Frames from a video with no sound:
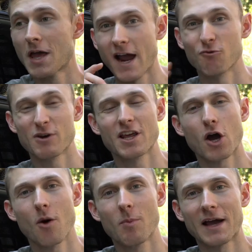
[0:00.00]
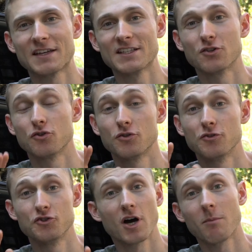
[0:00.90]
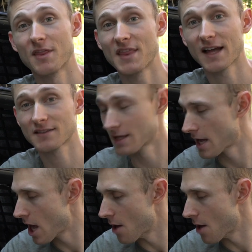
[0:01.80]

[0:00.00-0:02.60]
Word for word: I really hope I did the, job on that,